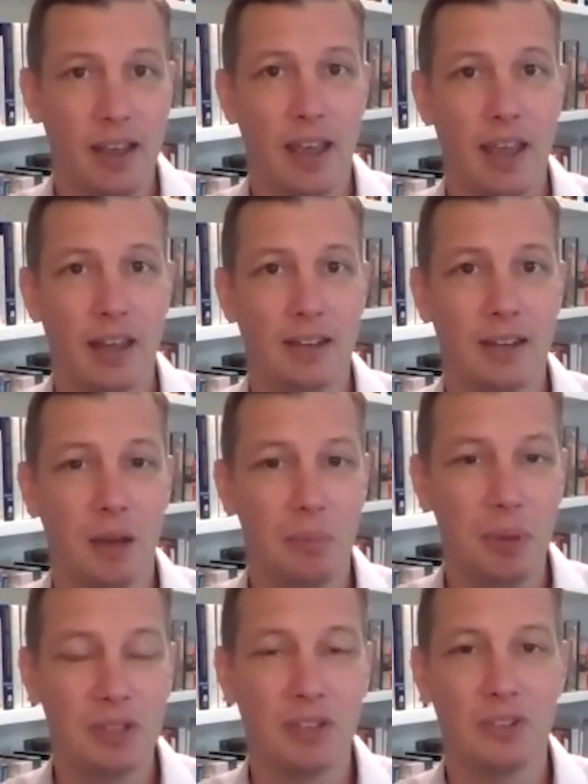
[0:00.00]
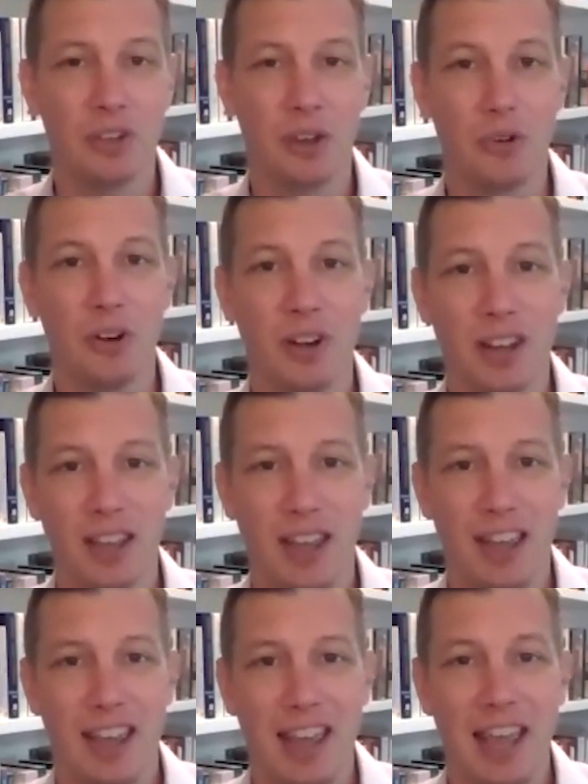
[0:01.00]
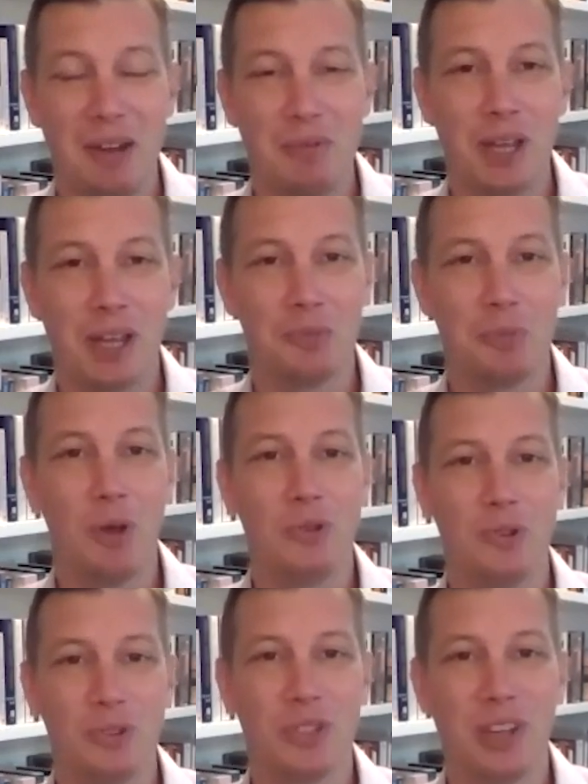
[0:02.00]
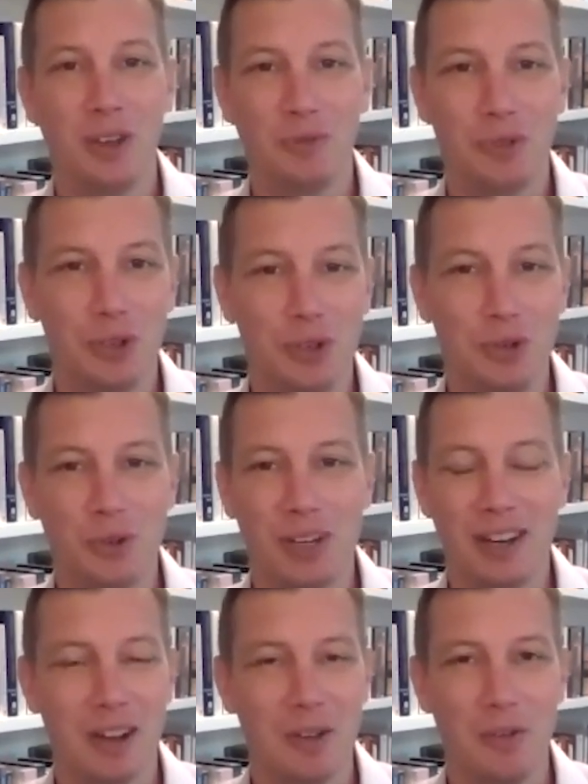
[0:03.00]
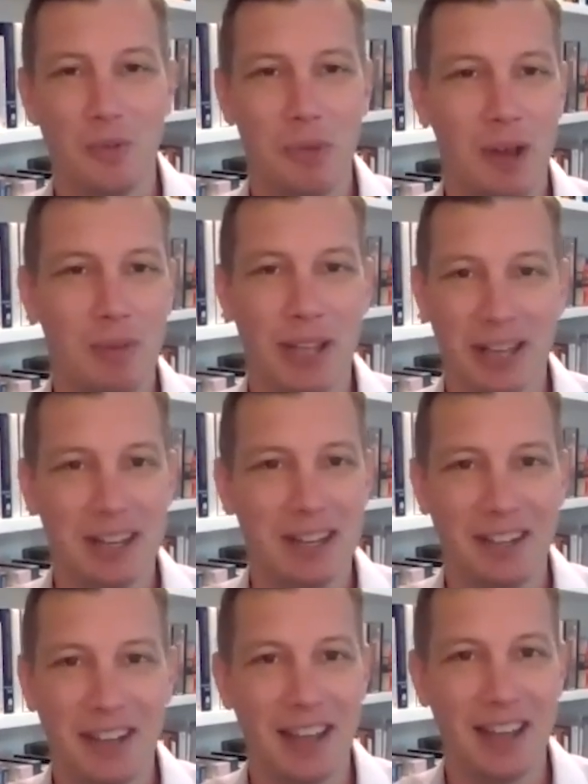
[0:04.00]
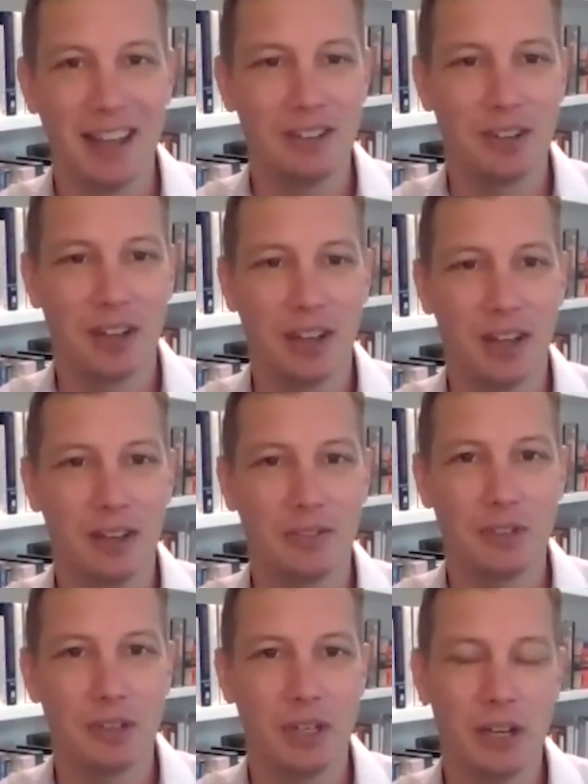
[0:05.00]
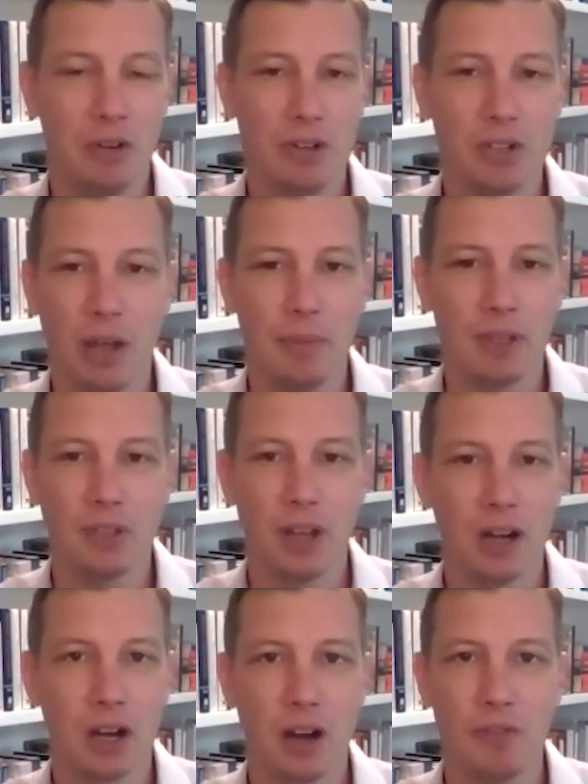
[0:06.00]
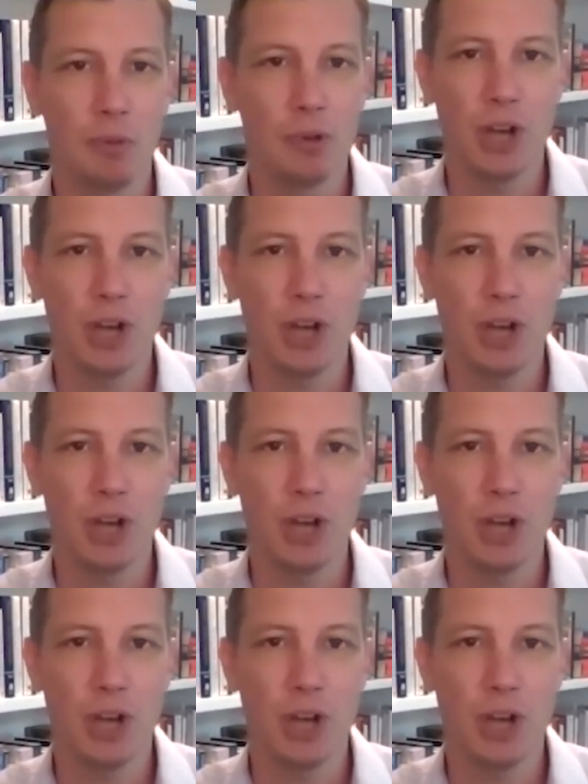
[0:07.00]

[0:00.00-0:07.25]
and business owner and expose yourself to, you know, the public and, to, you know, a job that's not a comfortable